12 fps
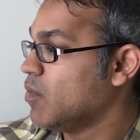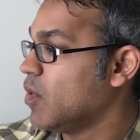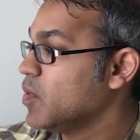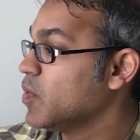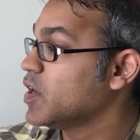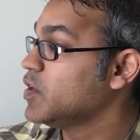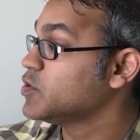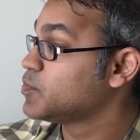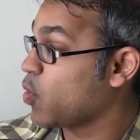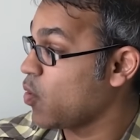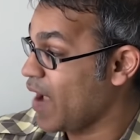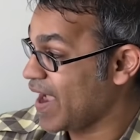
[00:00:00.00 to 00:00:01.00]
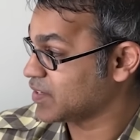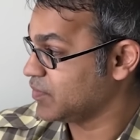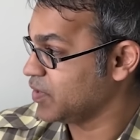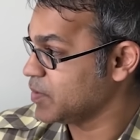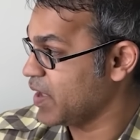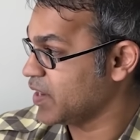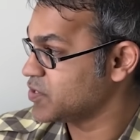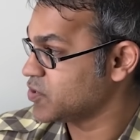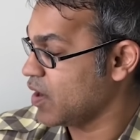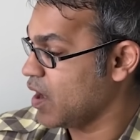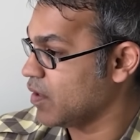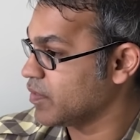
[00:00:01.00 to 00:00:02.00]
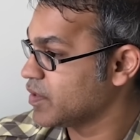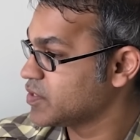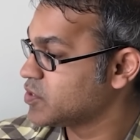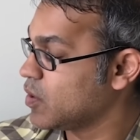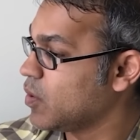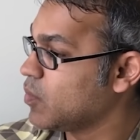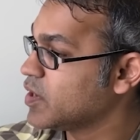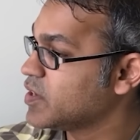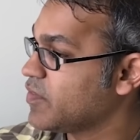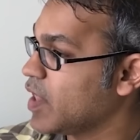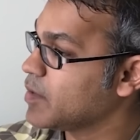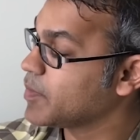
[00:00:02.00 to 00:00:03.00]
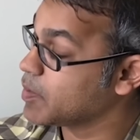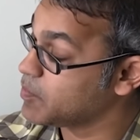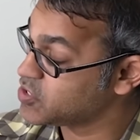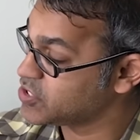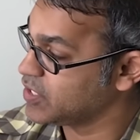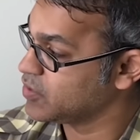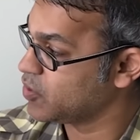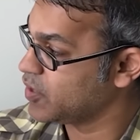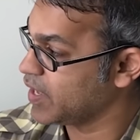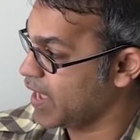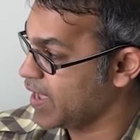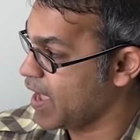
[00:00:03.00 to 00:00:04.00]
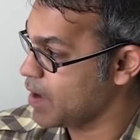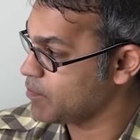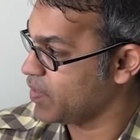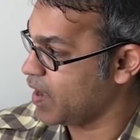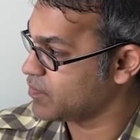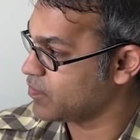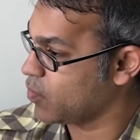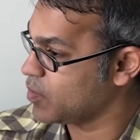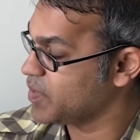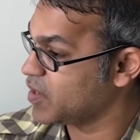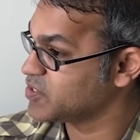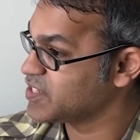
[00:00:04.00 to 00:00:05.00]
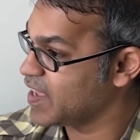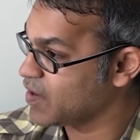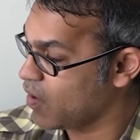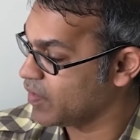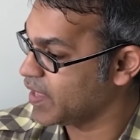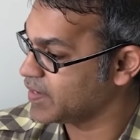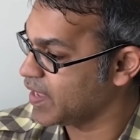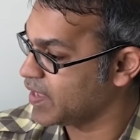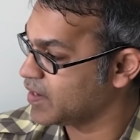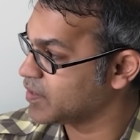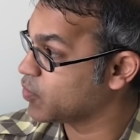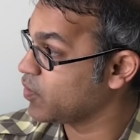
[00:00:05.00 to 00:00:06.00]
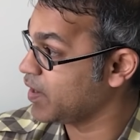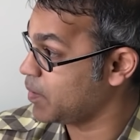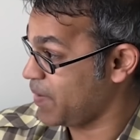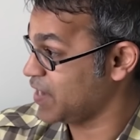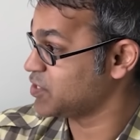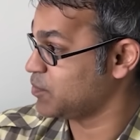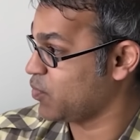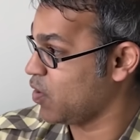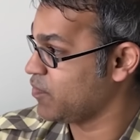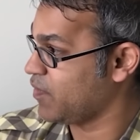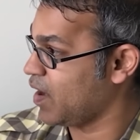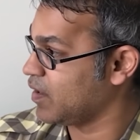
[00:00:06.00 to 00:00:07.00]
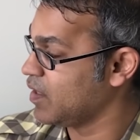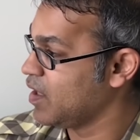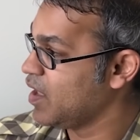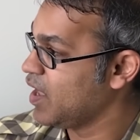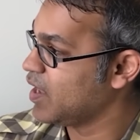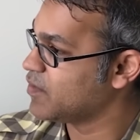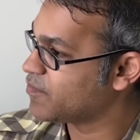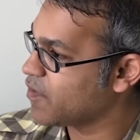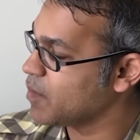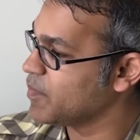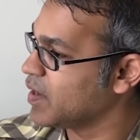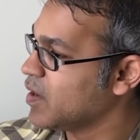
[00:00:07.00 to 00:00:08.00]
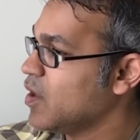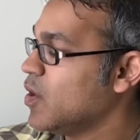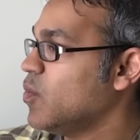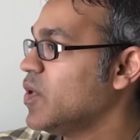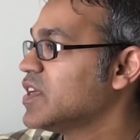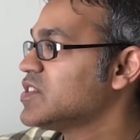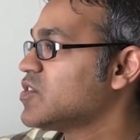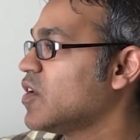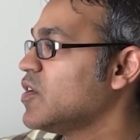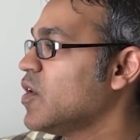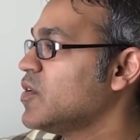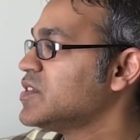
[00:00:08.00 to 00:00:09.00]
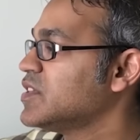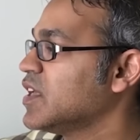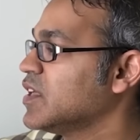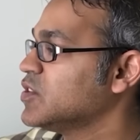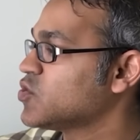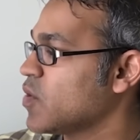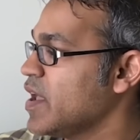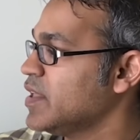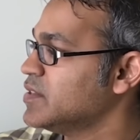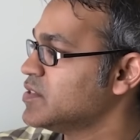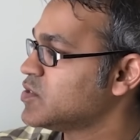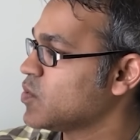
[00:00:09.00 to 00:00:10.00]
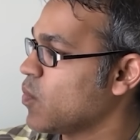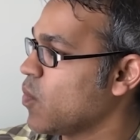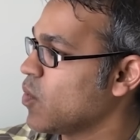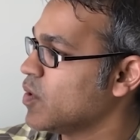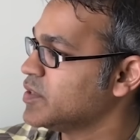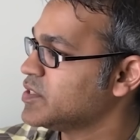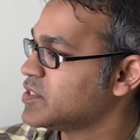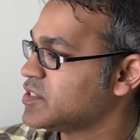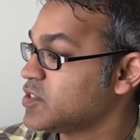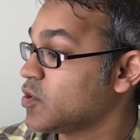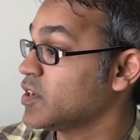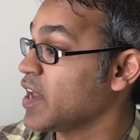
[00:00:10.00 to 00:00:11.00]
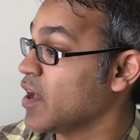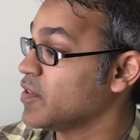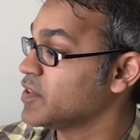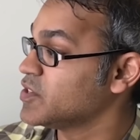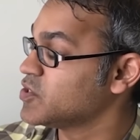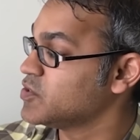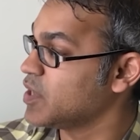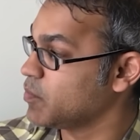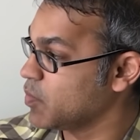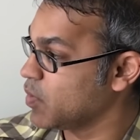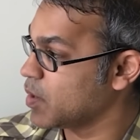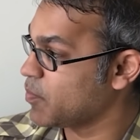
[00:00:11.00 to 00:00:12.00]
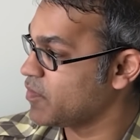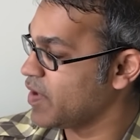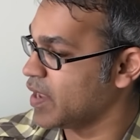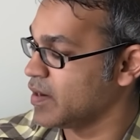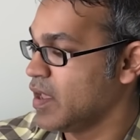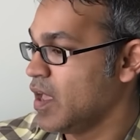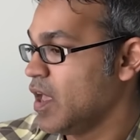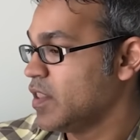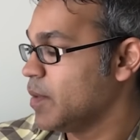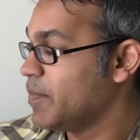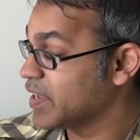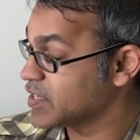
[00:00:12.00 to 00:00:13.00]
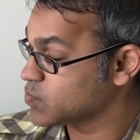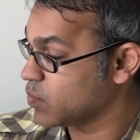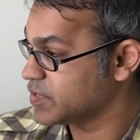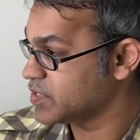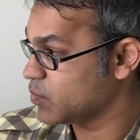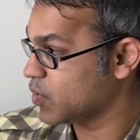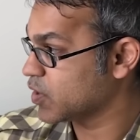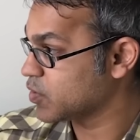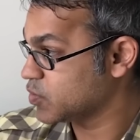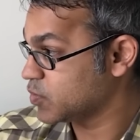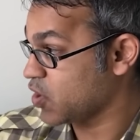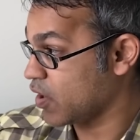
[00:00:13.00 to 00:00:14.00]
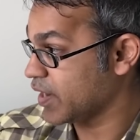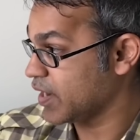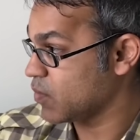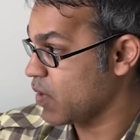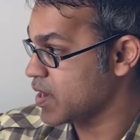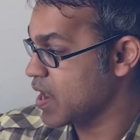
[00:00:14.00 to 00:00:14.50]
What we want to do is proactively manage your health. So we're developing a machine learning AI platform that'll take all that data and create a patient profile. And from it, we can start noticing trends towards certain health issues that we want to prevent. The biggest ones that we're targeting right